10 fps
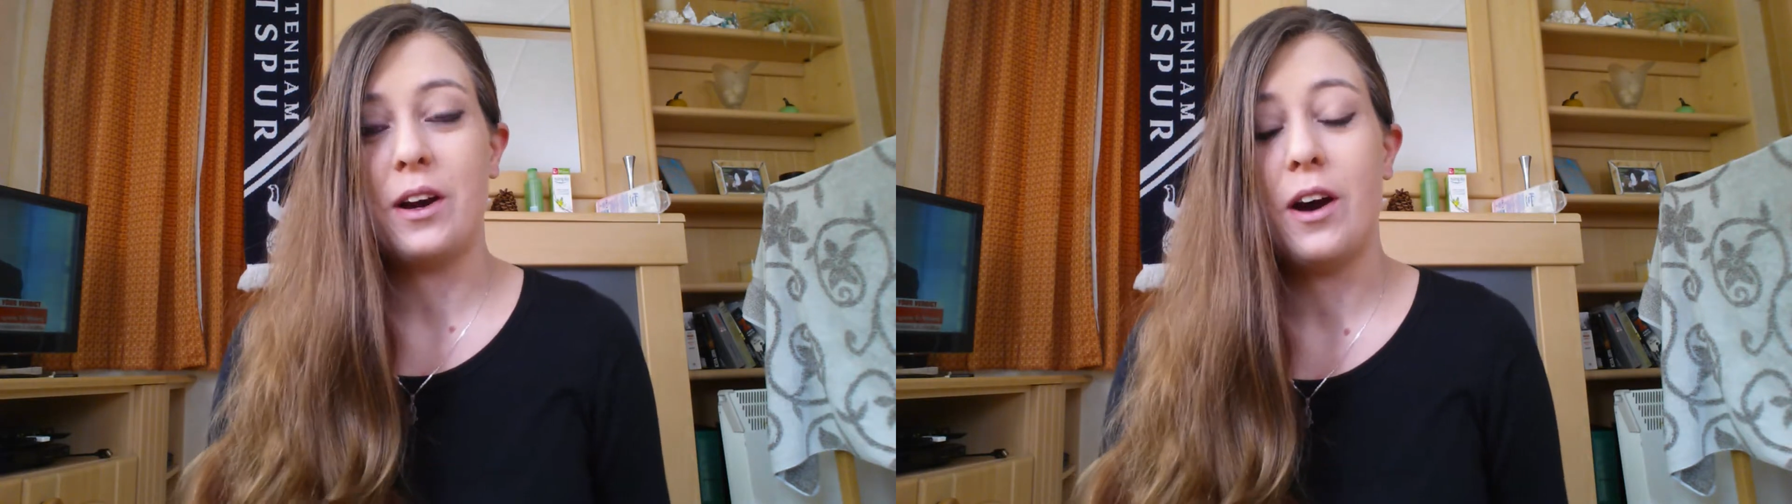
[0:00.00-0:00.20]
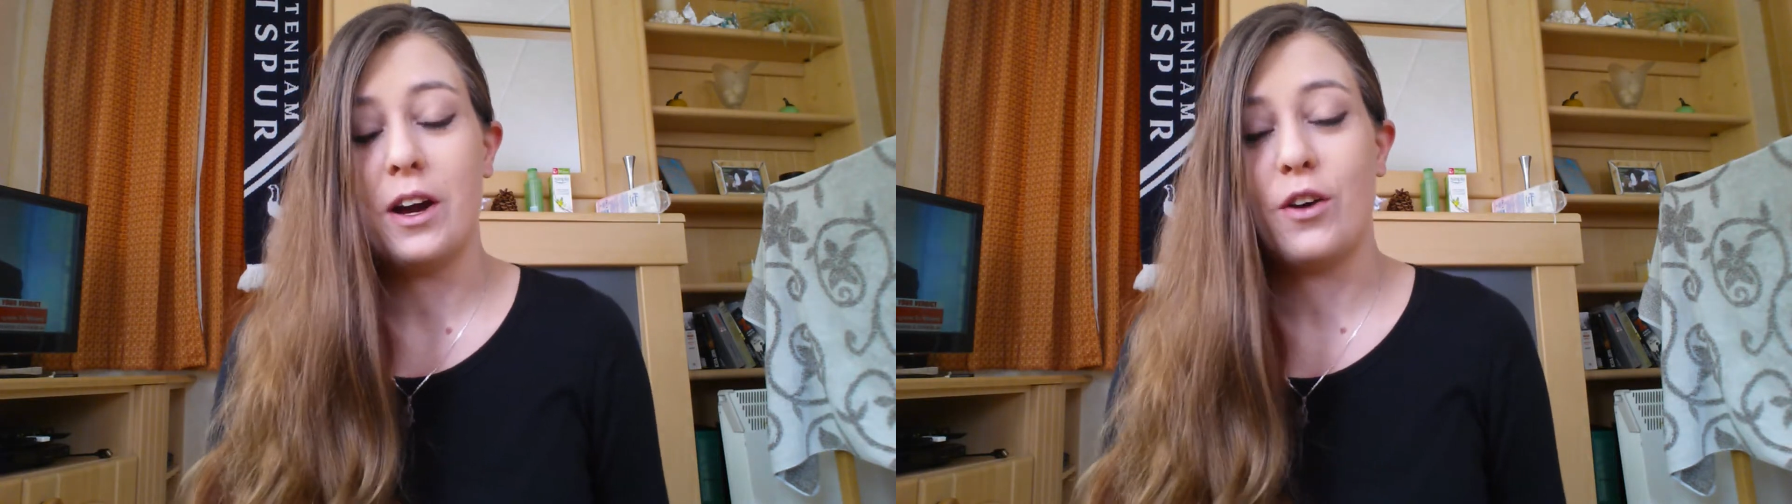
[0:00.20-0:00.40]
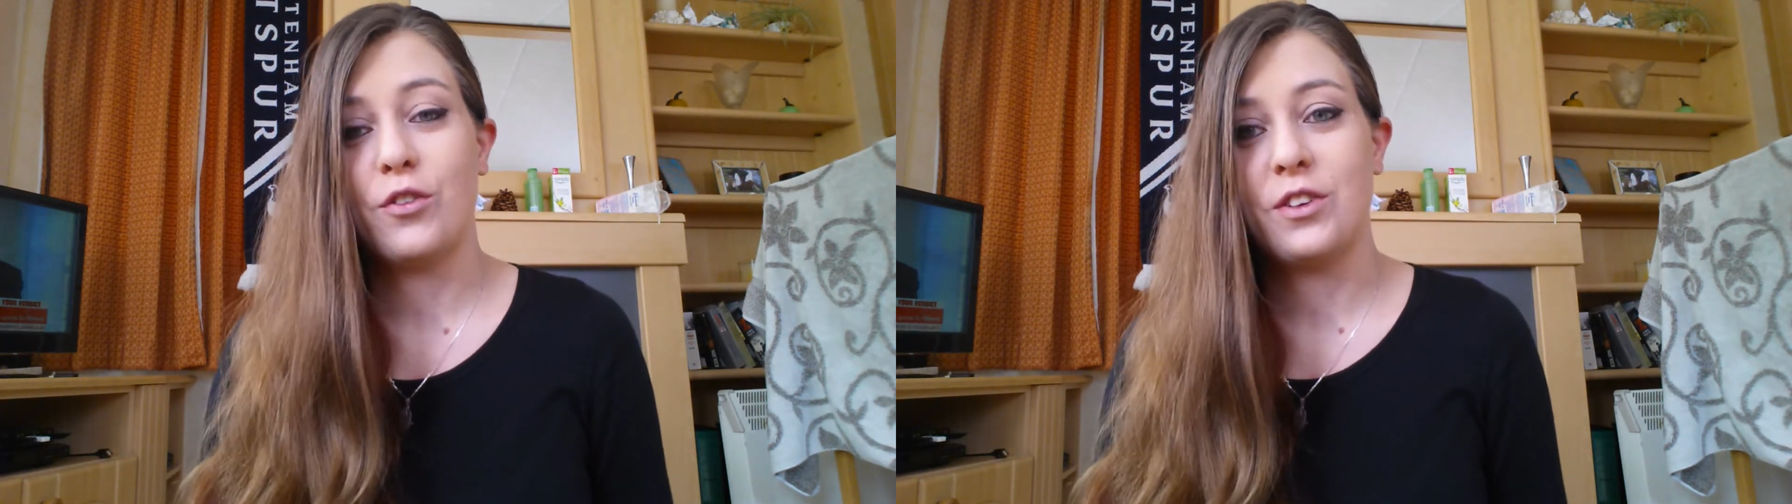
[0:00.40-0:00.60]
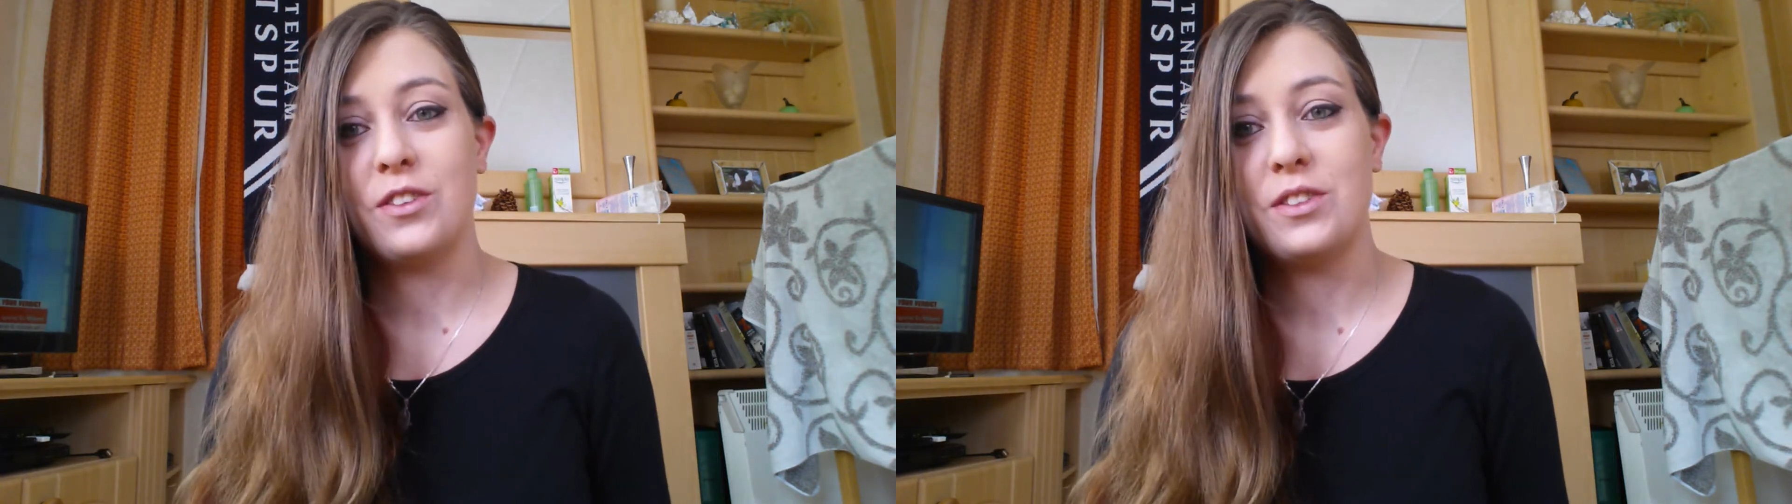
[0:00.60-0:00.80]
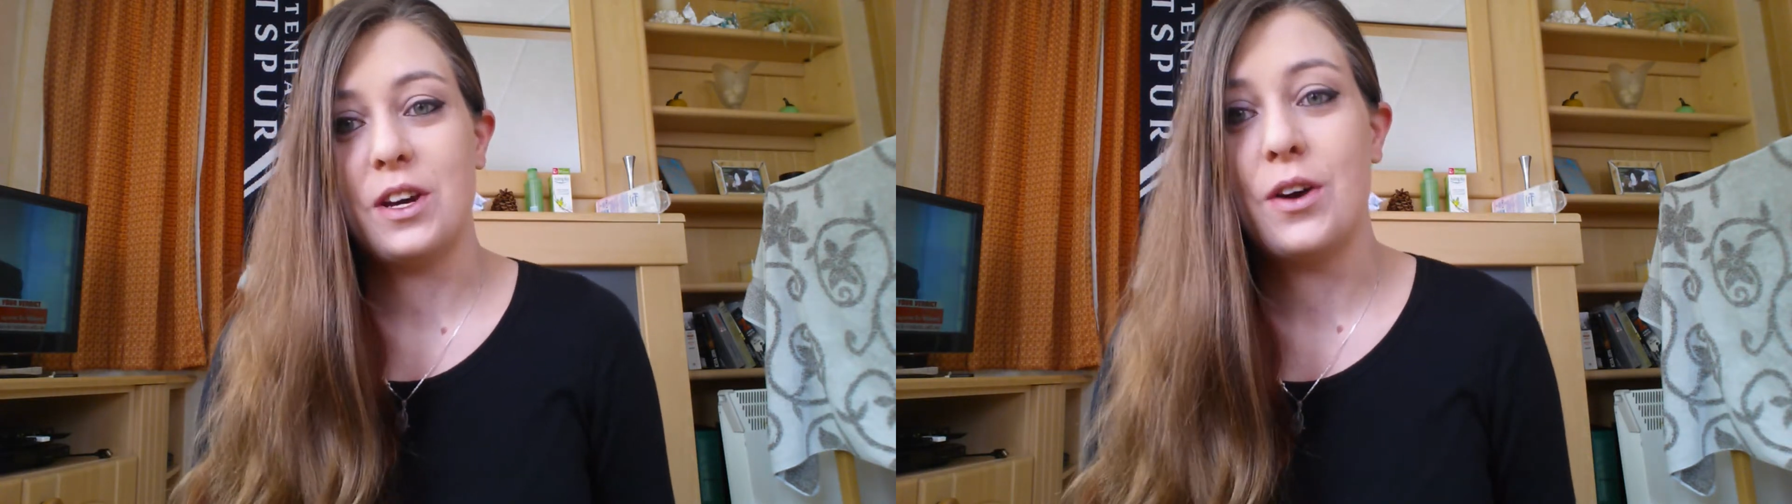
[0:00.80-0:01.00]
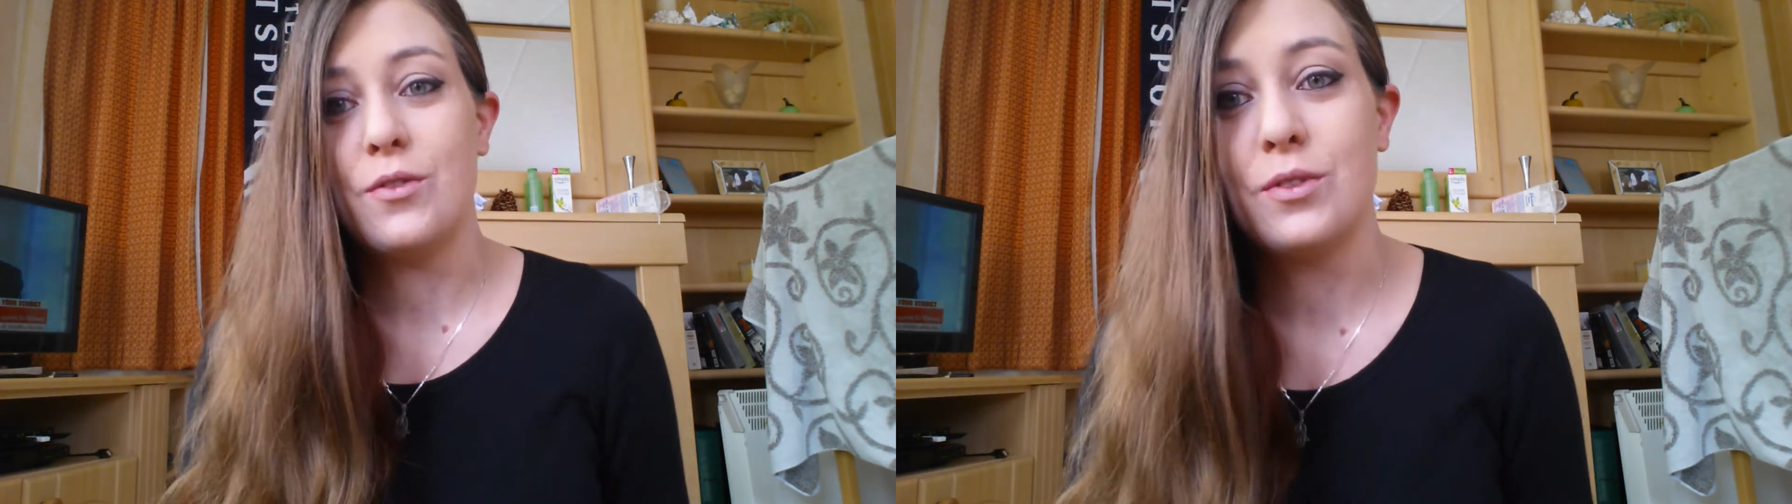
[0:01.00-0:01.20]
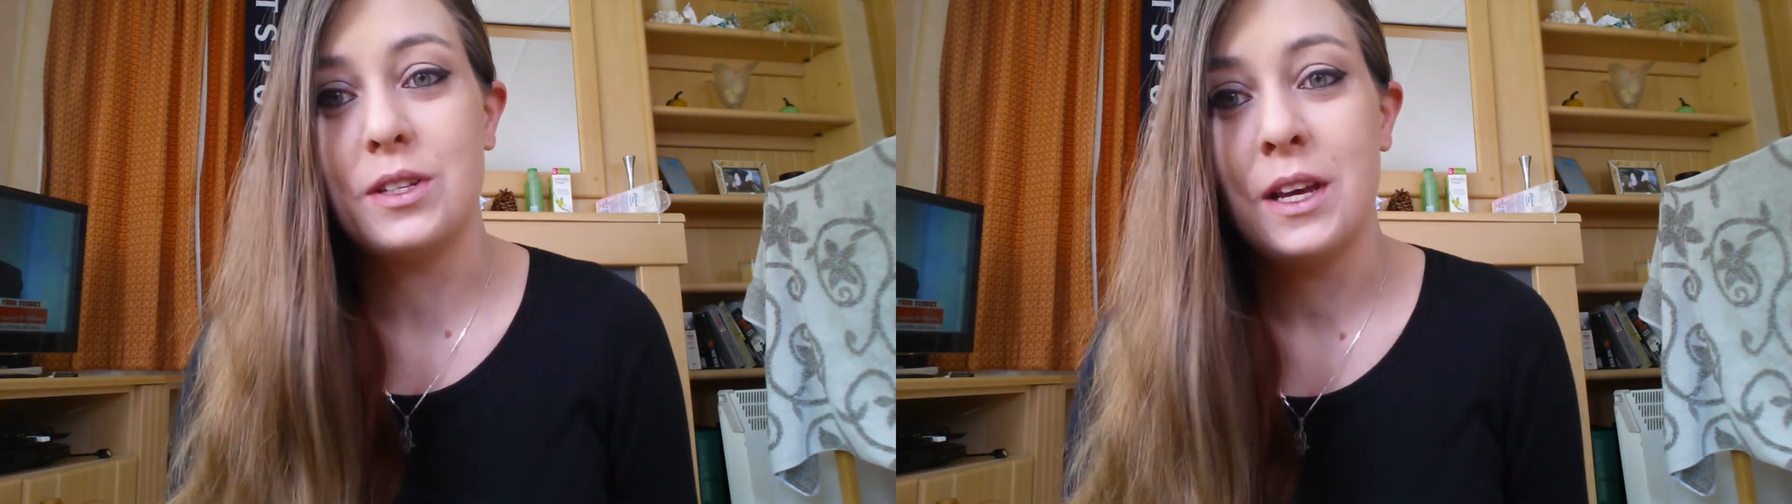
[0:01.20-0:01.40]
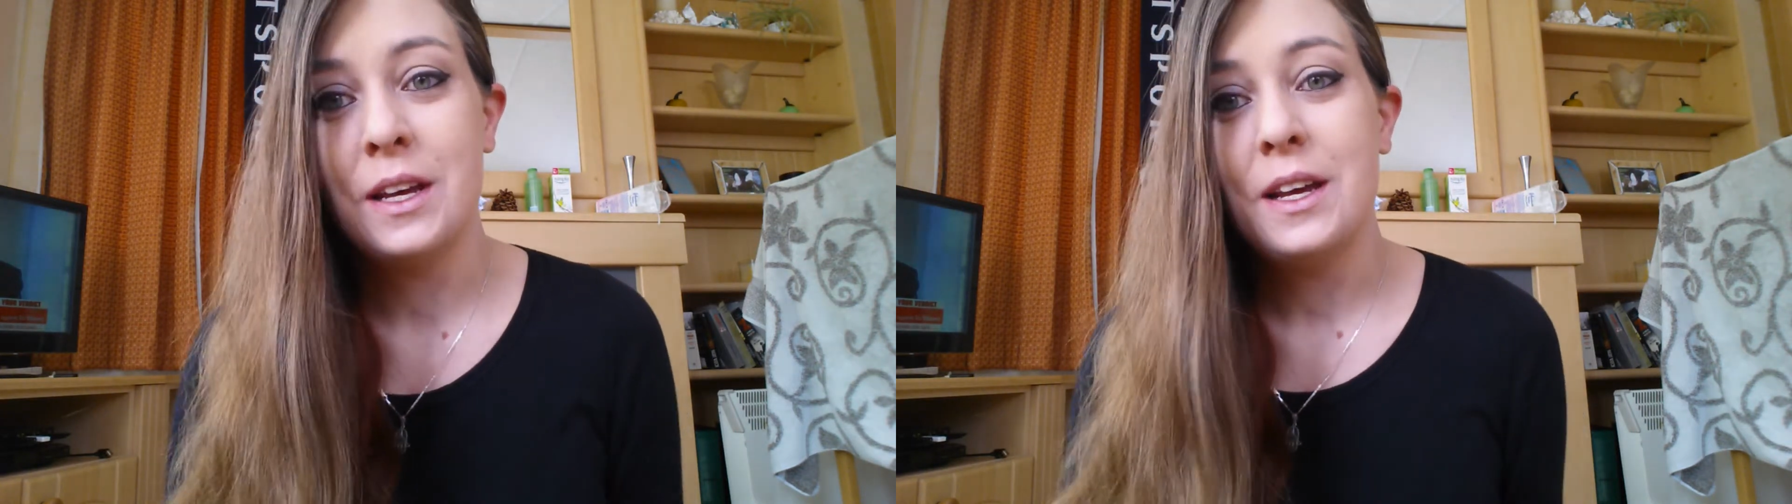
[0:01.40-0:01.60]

I often don't,